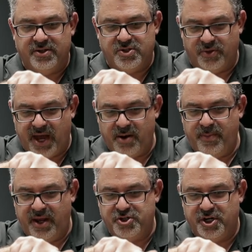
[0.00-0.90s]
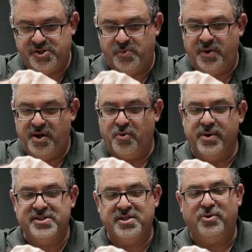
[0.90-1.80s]
So that can be adjusted within a
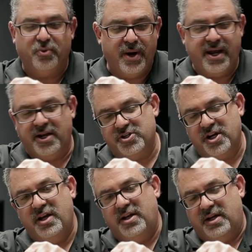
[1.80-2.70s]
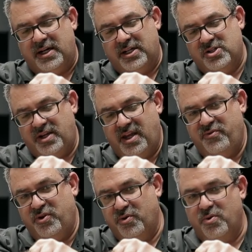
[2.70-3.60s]
reasonable range uh, to
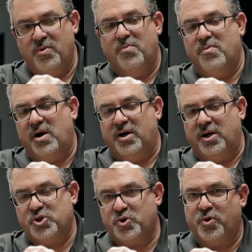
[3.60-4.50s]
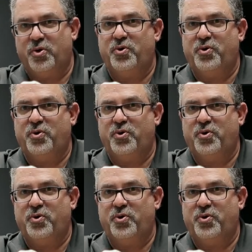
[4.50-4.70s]
give you uh, a shorter